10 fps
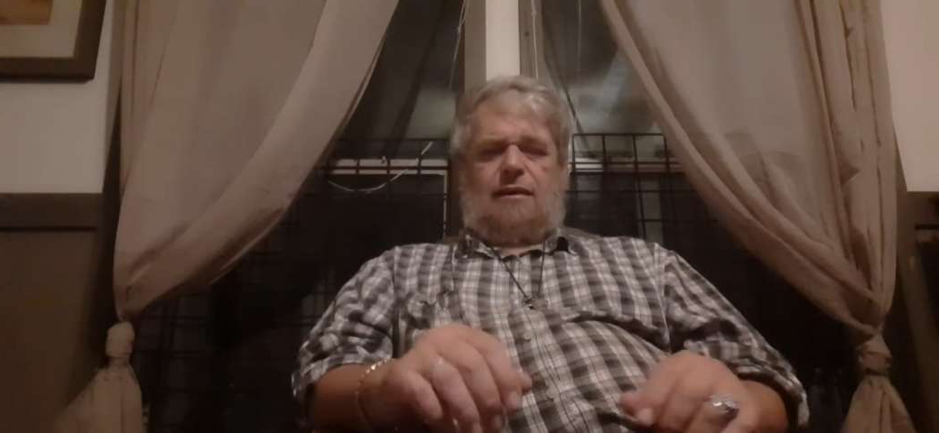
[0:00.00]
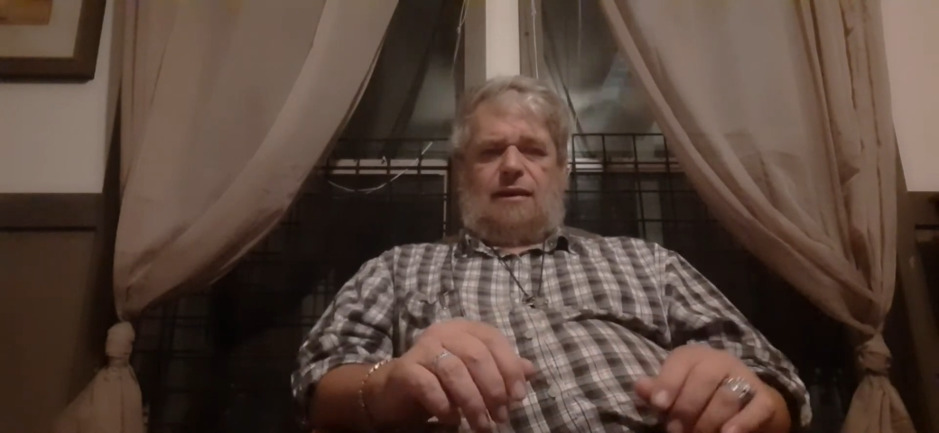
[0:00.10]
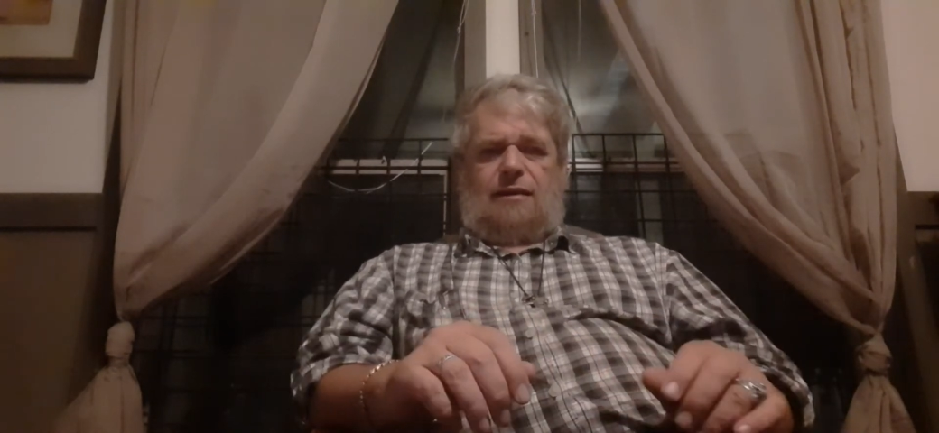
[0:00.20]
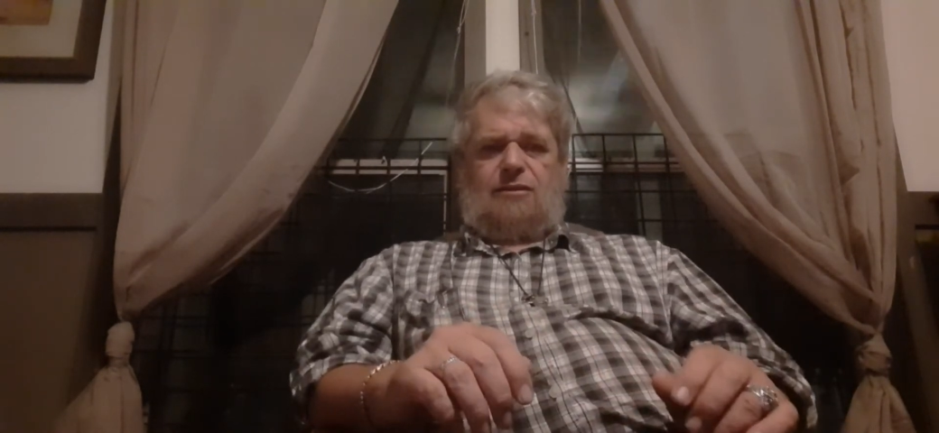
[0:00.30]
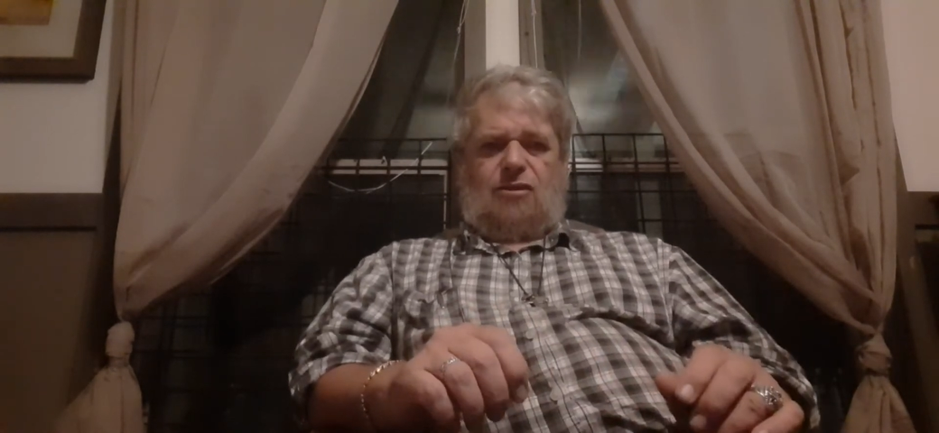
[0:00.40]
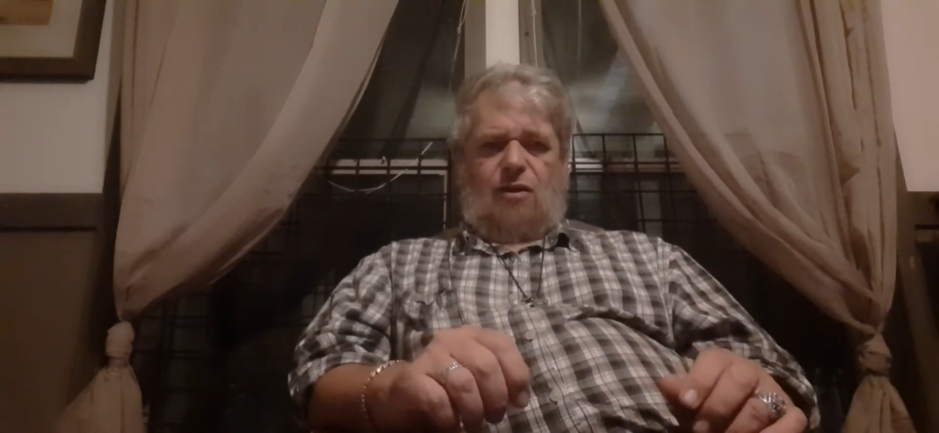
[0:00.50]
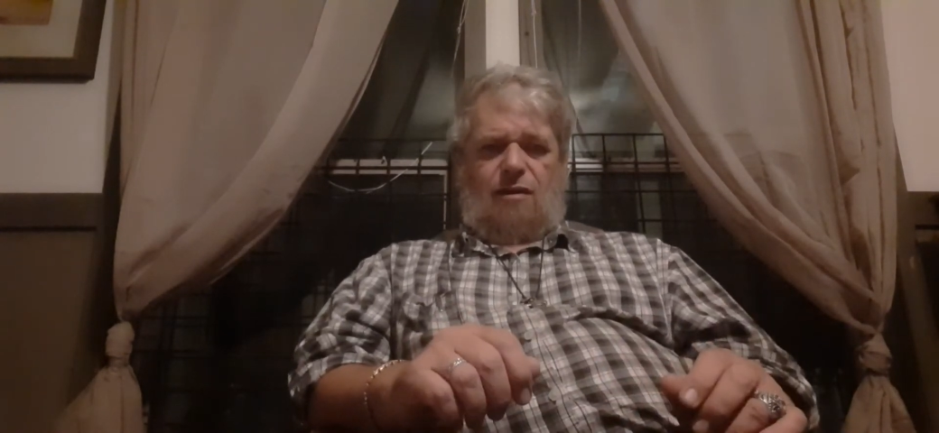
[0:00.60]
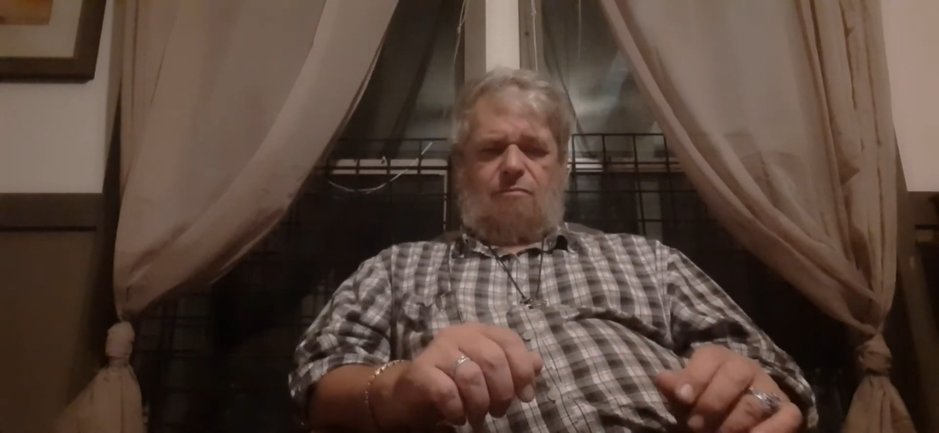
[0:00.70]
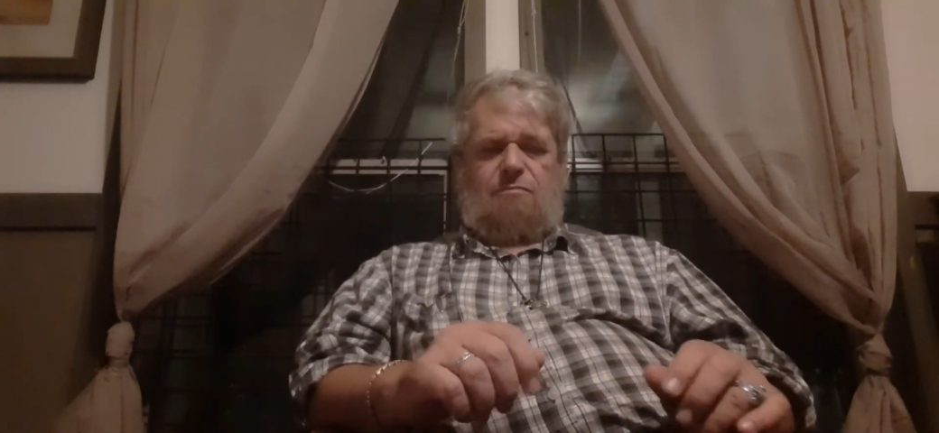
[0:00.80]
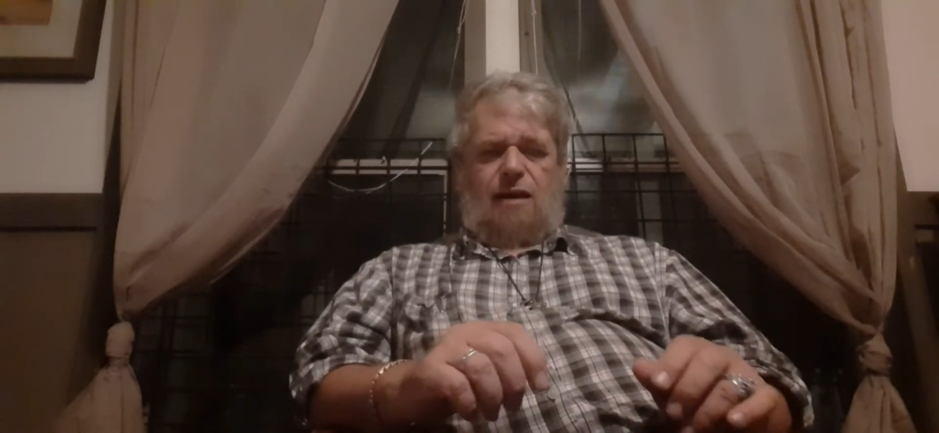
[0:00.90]
And
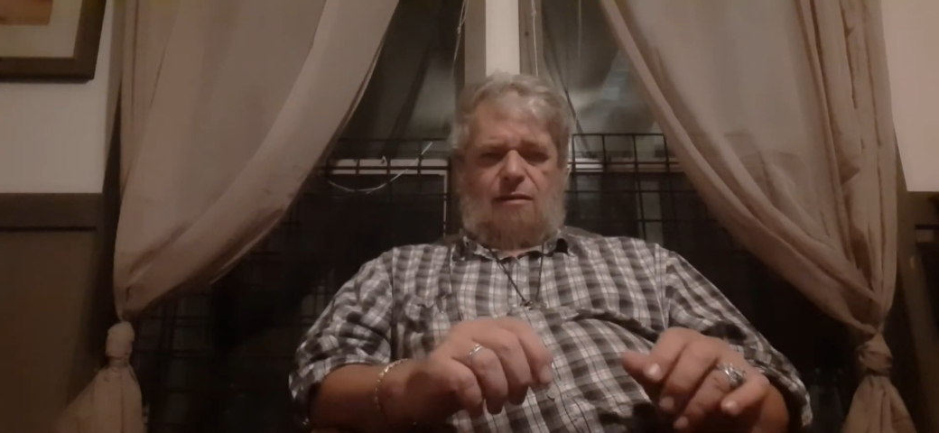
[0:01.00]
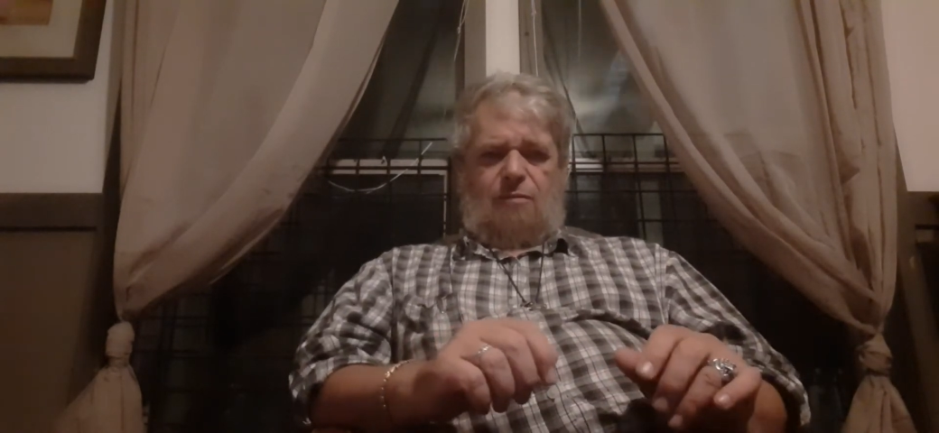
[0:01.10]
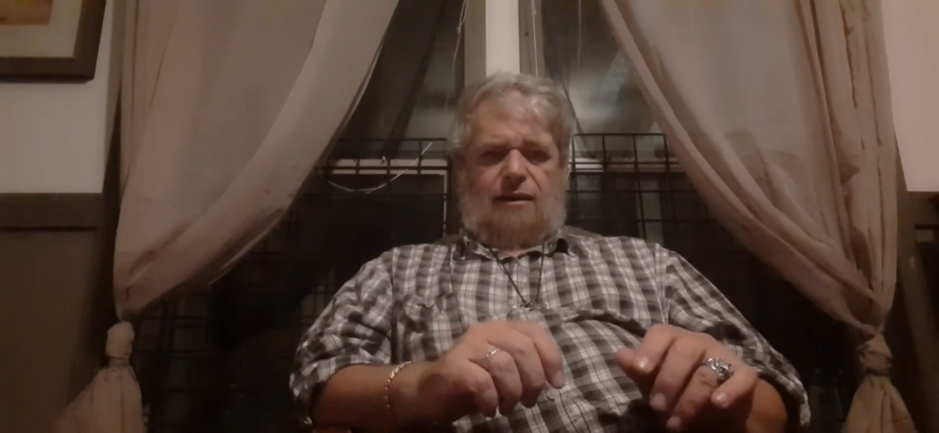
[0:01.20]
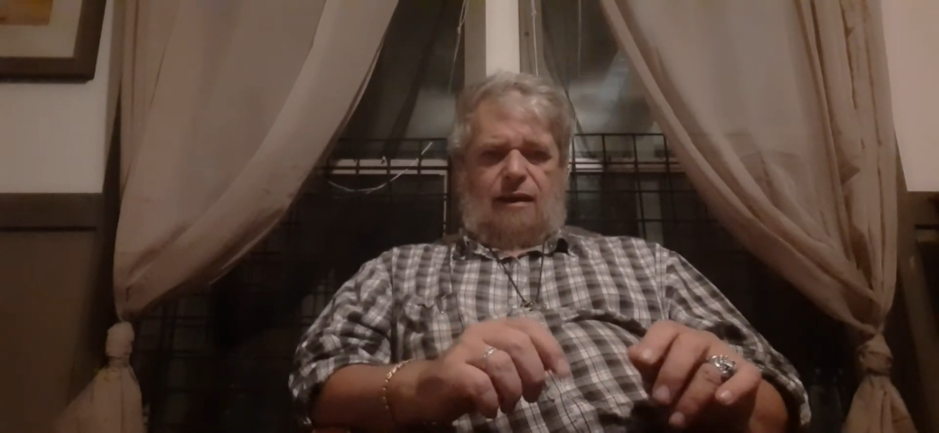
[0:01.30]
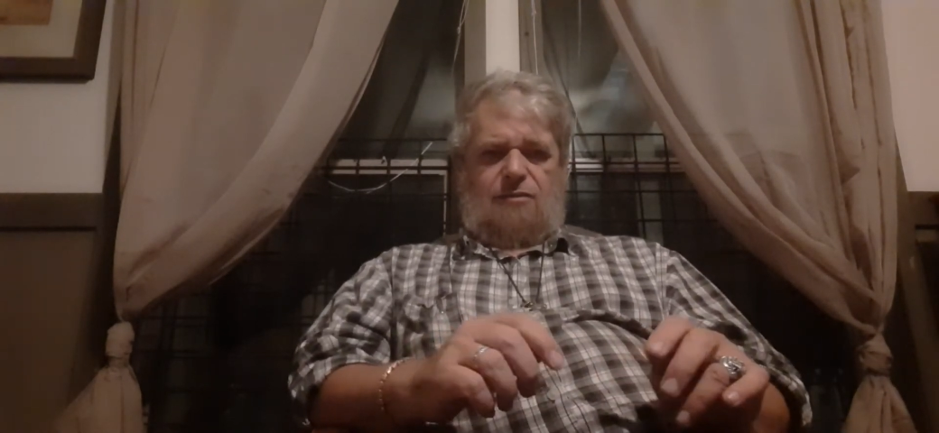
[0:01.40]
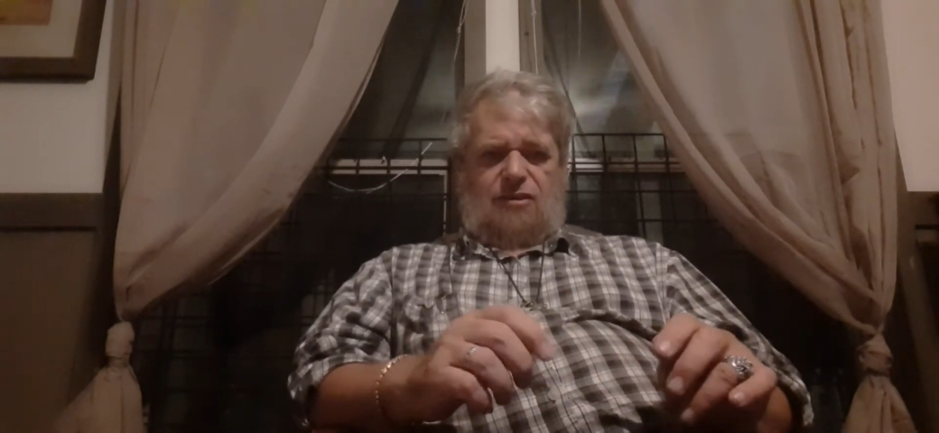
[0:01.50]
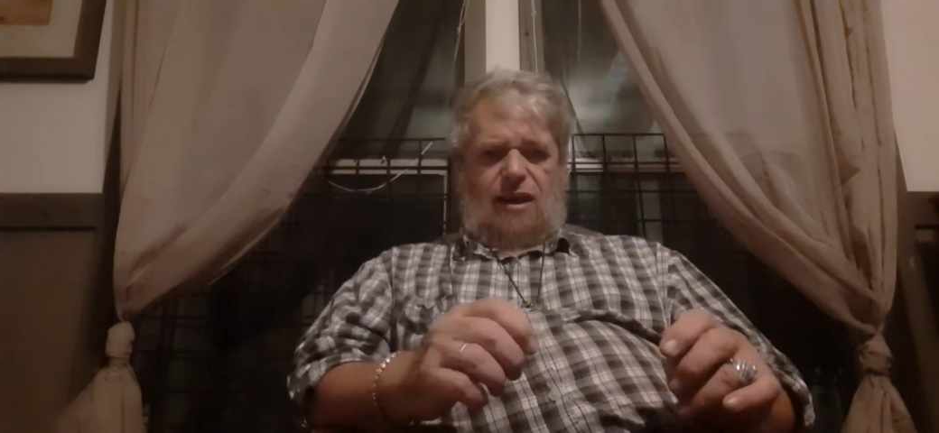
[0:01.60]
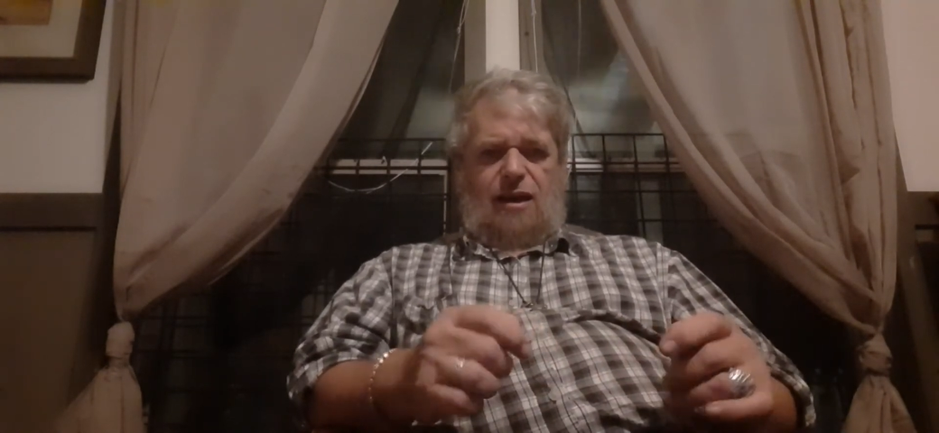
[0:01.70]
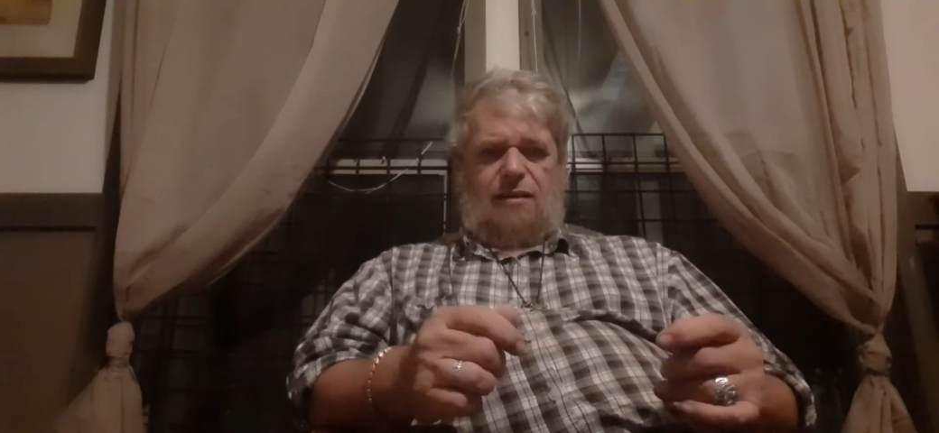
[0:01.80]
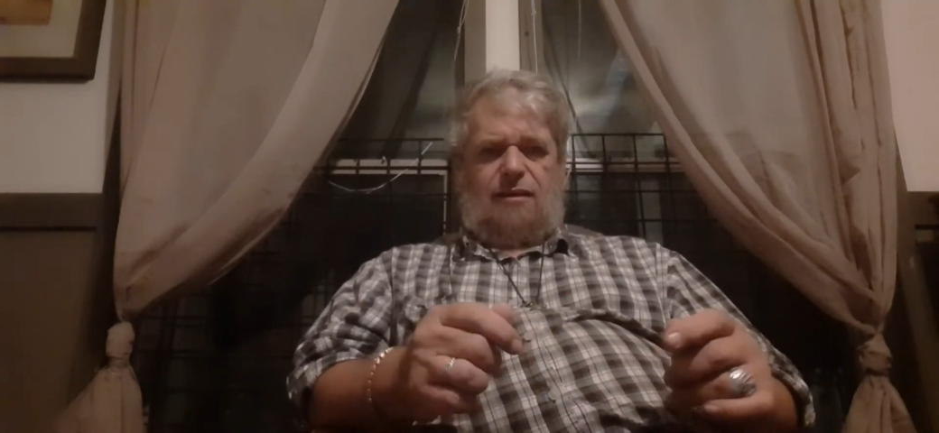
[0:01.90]
so I went
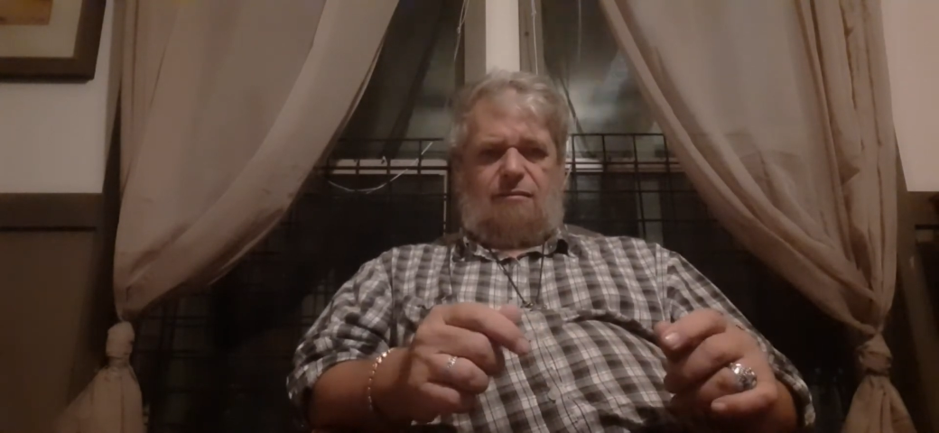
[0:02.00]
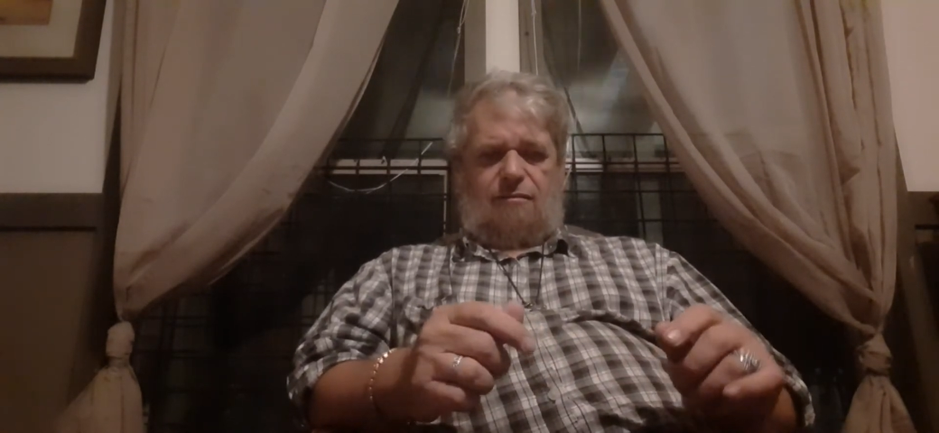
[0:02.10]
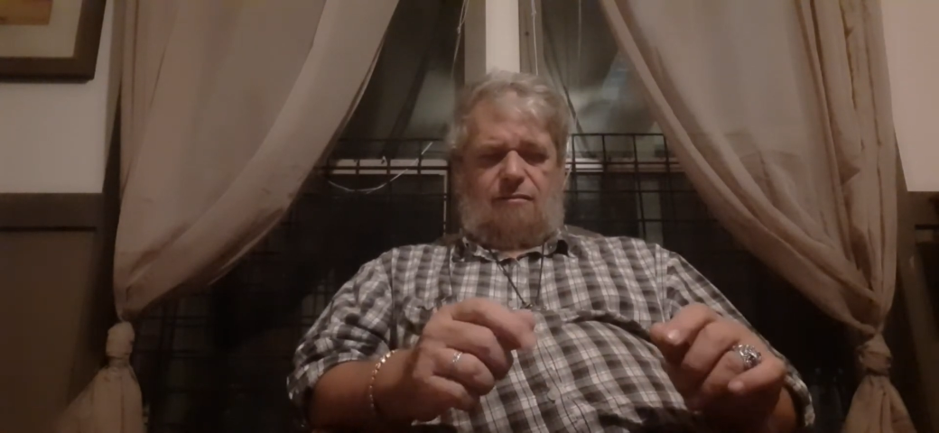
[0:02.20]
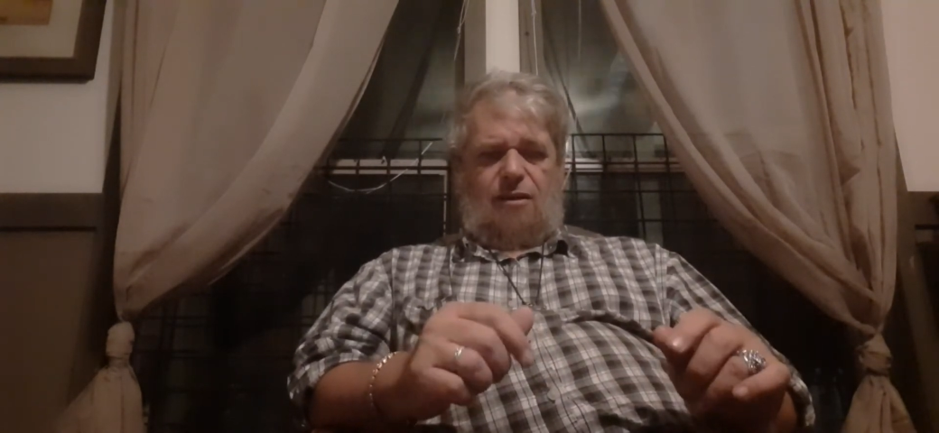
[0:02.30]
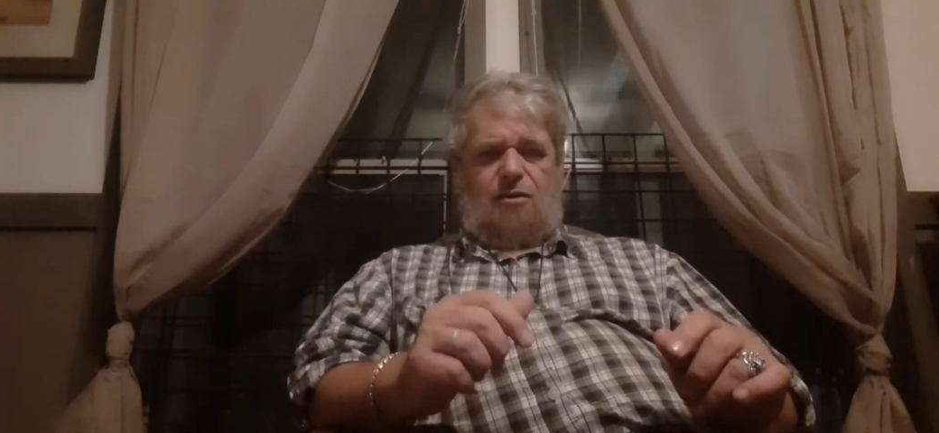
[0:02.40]
outside and